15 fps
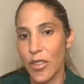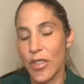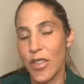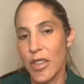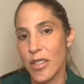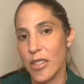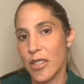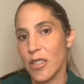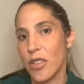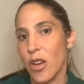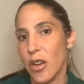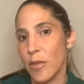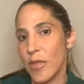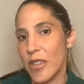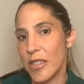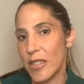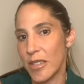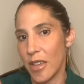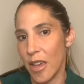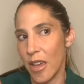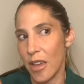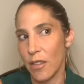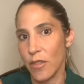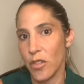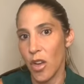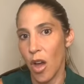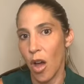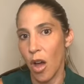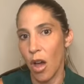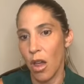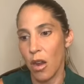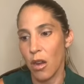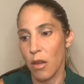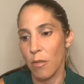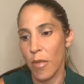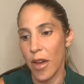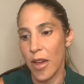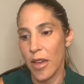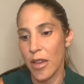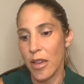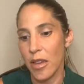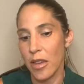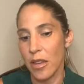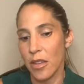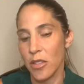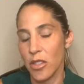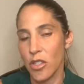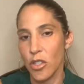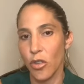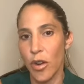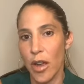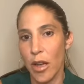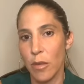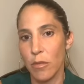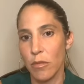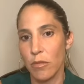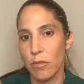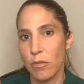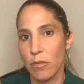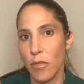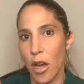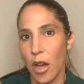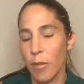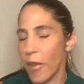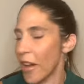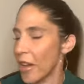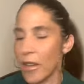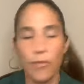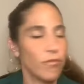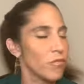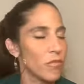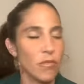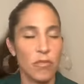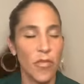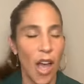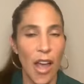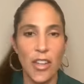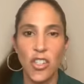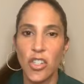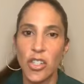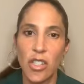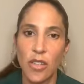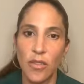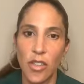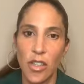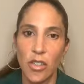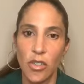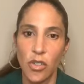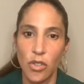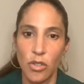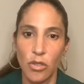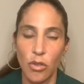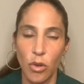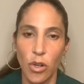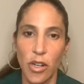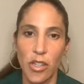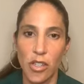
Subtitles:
This is going to be saved on my Instagram, my IGTV story.